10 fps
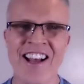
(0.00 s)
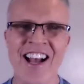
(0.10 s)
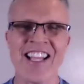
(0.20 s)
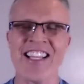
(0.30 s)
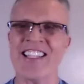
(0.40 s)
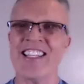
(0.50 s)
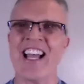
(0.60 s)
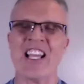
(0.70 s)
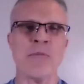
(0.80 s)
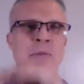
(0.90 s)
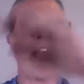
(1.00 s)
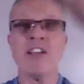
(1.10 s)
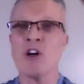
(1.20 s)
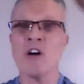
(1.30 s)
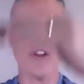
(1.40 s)
I can I can
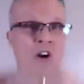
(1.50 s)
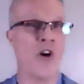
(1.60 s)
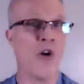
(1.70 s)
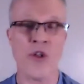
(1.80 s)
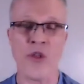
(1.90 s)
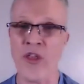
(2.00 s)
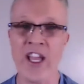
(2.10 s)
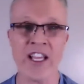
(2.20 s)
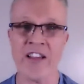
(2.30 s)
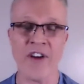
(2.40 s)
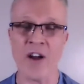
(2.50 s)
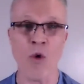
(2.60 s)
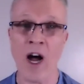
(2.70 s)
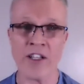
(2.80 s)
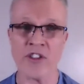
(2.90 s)
paint over the whole thing if I
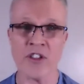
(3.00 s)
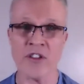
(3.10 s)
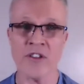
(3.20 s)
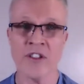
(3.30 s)
want to